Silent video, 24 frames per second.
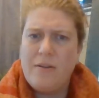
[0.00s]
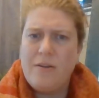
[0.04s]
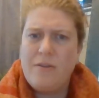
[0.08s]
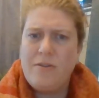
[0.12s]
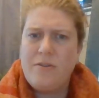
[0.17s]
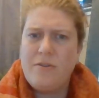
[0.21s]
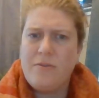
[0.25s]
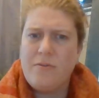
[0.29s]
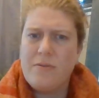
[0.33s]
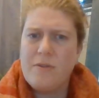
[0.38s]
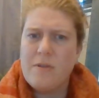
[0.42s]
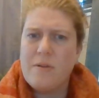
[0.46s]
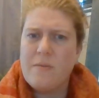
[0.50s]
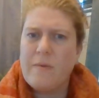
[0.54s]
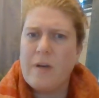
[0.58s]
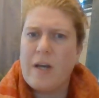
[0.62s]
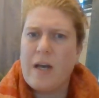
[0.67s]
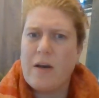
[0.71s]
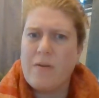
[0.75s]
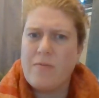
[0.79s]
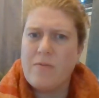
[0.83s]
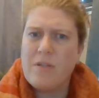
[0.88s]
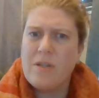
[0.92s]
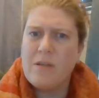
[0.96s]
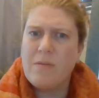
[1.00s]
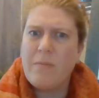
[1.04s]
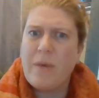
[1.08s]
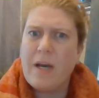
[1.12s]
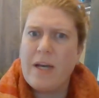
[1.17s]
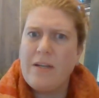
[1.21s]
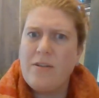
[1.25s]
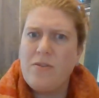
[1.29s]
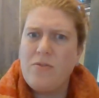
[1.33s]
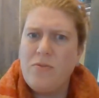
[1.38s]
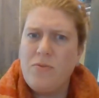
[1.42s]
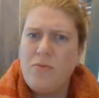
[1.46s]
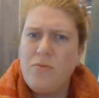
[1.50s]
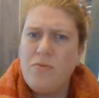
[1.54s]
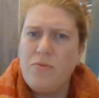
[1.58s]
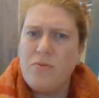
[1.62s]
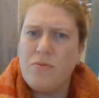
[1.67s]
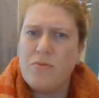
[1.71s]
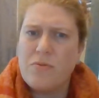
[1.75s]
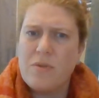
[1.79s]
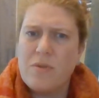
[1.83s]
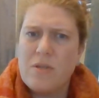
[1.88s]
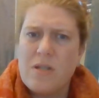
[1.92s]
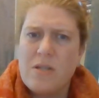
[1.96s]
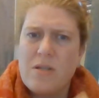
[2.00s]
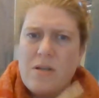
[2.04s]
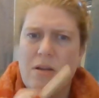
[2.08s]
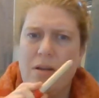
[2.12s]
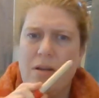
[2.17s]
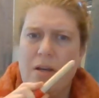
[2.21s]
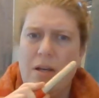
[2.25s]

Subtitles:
Do some counting by 2s.